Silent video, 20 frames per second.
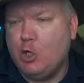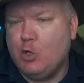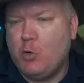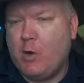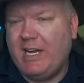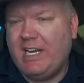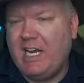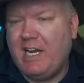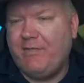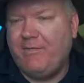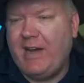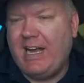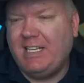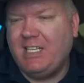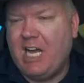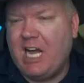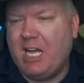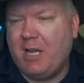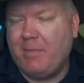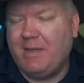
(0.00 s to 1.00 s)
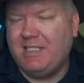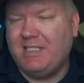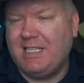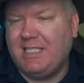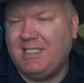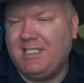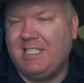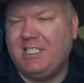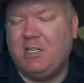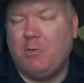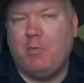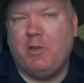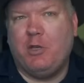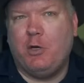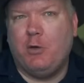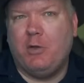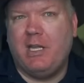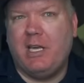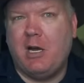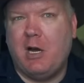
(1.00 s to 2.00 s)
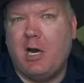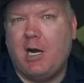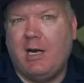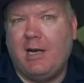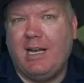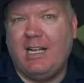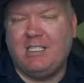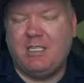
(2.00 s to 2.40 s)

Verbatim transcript: to identify documents consistent with who they are,